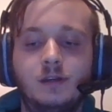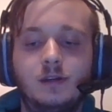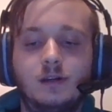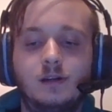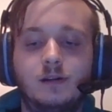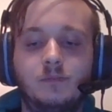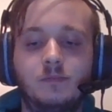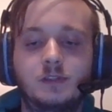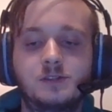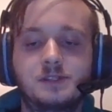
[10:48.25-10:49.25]
um,
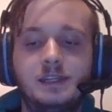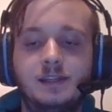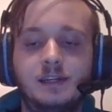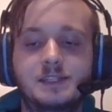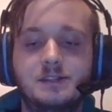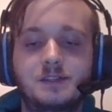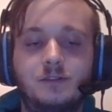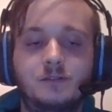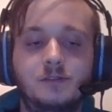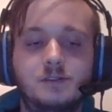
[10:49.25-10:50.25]
to steal access
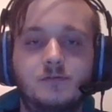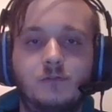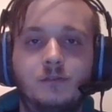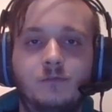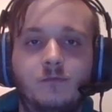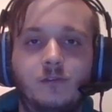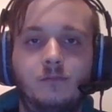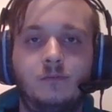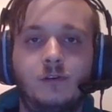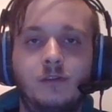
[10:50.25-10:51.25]
tokens from
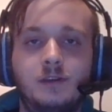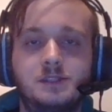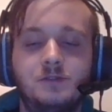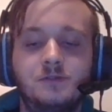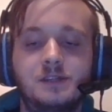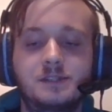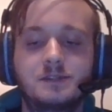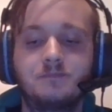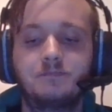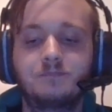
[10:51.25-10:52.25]
from all these users.
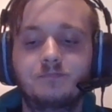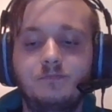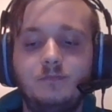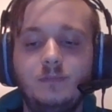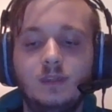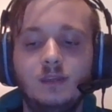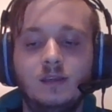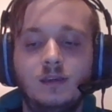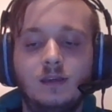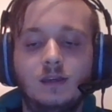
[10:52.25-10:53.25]

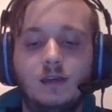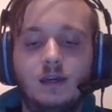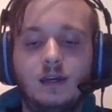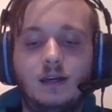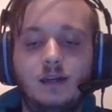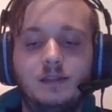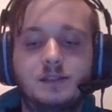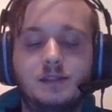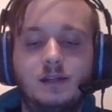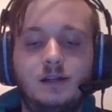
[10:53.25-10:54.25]
And
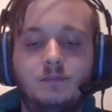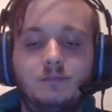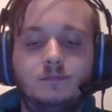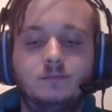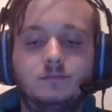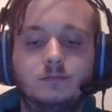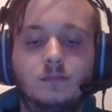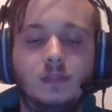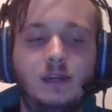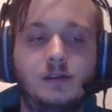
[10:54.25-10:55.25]
um,
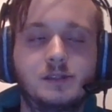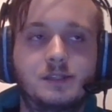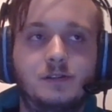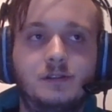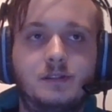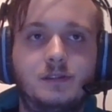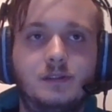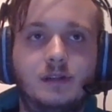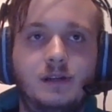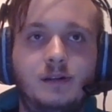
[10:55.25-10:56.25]
yeah, so it
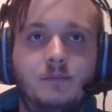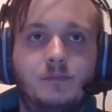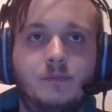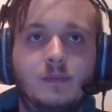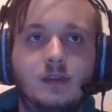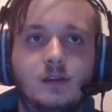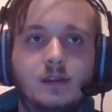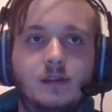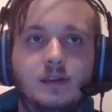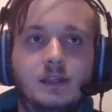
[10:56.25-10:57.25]
um,
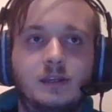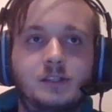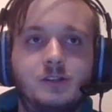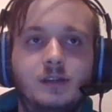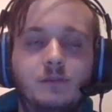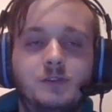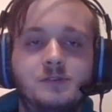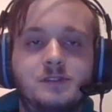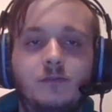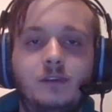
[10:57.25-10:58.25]
it actually
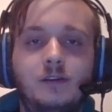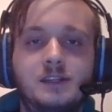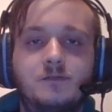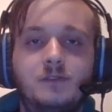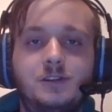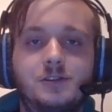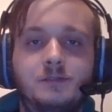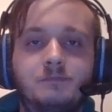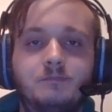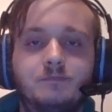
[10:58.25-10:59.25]
abused the View As feature
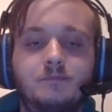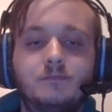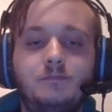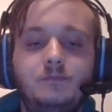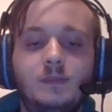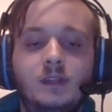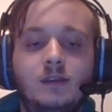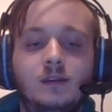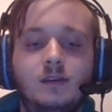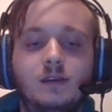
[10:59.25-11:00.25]

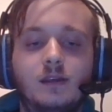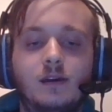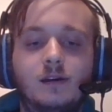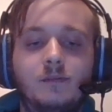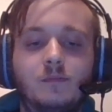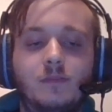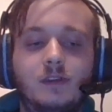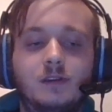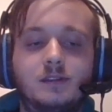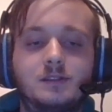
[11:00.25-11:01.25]
um,
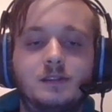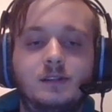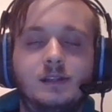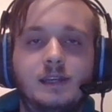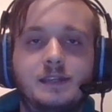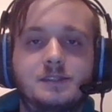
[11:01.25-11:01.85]
that uh, lets